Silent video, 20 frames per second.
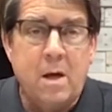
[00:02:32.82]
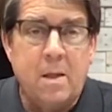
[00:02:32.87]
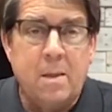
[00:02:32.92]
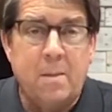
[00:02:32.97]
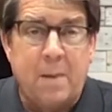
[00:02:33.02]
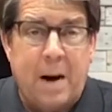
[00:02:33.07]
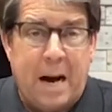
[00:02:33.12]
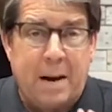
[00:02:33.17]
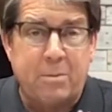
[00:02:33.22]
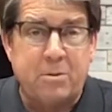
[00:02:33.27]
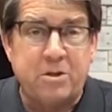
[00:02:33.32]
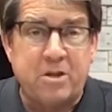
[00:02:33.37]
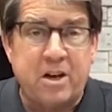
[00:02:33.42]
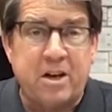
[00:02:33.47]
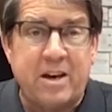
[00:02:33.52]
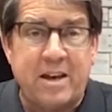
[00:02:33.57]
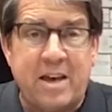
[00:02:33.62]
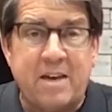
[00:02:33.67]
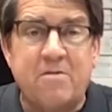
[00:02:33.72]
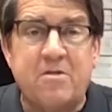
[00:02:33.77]
The Bible is
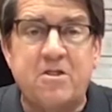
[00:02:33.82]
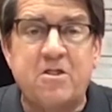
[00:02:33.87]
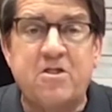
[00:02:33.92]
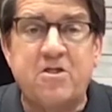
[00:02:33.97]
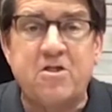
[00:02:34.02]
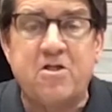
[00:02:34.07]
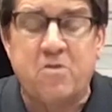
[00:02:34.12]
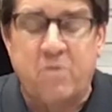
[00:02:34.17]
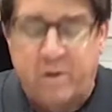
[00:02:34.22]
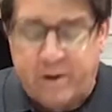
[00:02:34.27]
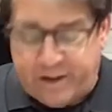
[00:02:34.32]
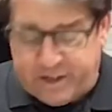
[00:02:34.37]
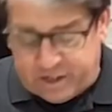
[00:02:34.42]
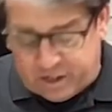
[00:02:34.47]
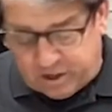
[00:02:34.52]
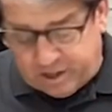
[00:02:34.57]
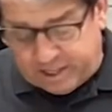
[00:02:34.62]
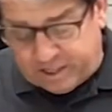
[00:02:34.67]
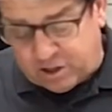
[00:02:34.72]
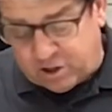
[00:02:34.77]
going to give us three.
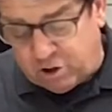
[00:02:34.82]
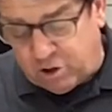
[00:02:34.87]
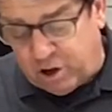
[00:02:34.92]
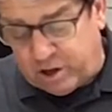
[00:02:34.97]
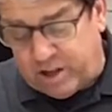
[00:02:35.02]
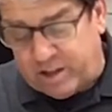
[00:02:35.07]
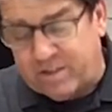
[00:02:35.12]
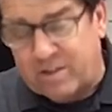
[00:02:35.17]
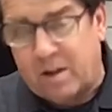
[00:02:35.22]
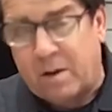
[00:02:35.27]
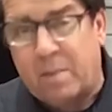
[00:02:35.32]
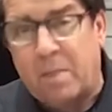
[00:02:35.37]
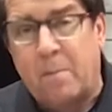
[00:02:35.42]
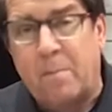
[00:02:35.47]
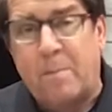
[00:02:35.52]
So let's look at them.